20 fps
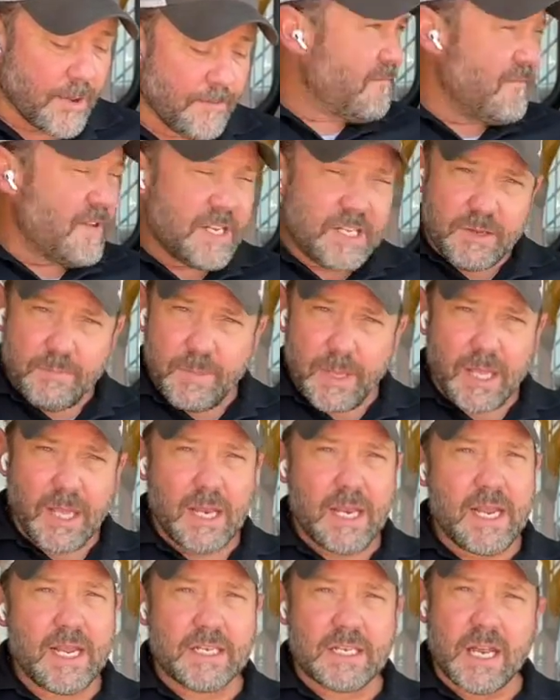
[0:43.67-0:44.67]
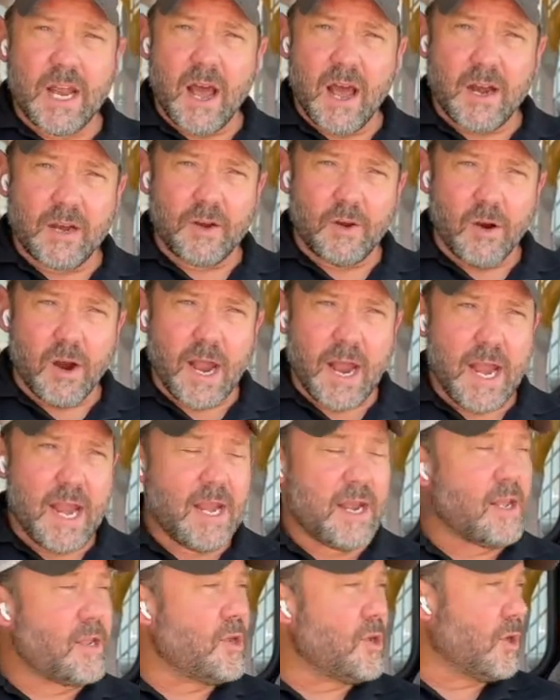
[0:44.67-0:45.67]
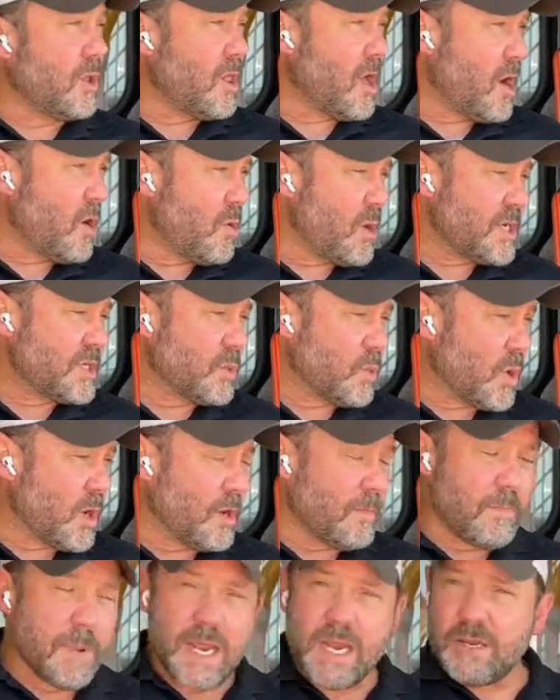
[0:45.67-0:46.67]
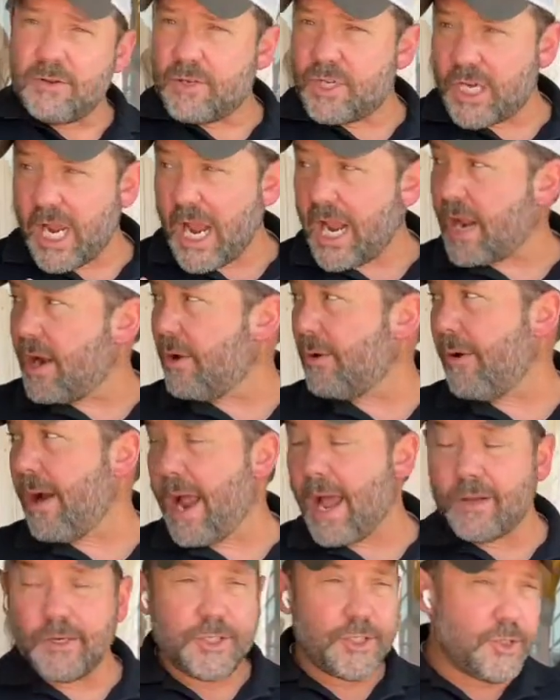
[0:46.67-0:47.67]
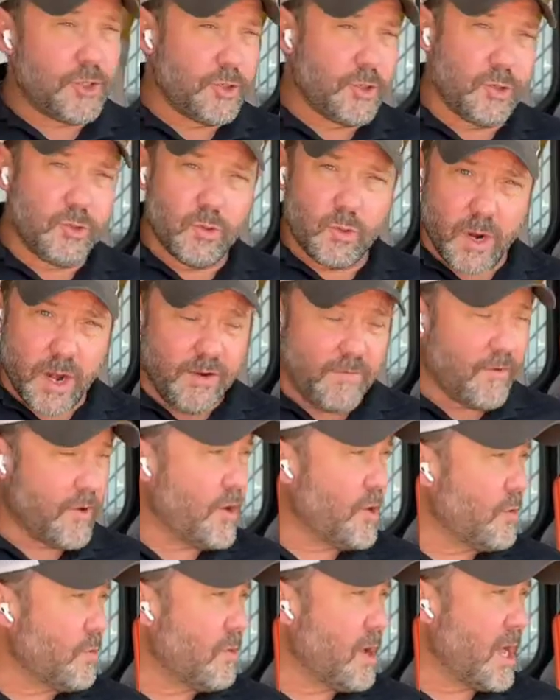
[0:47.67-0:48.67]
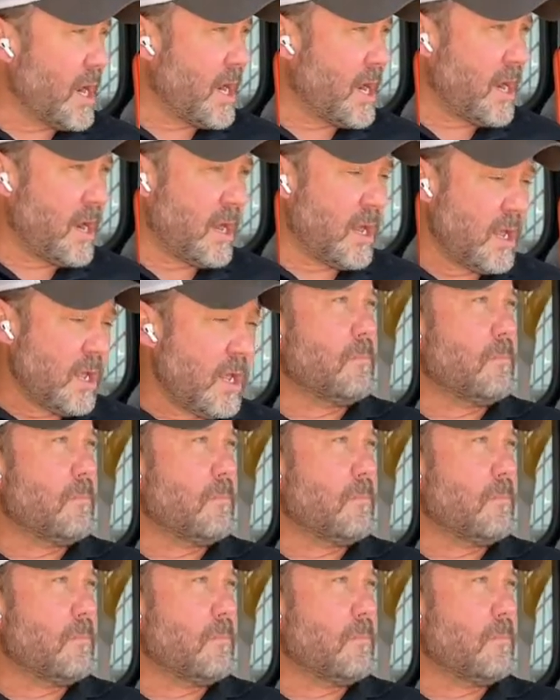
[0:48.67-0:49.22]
Visibility is not great. You'll always want to be checking around you whenever you're running.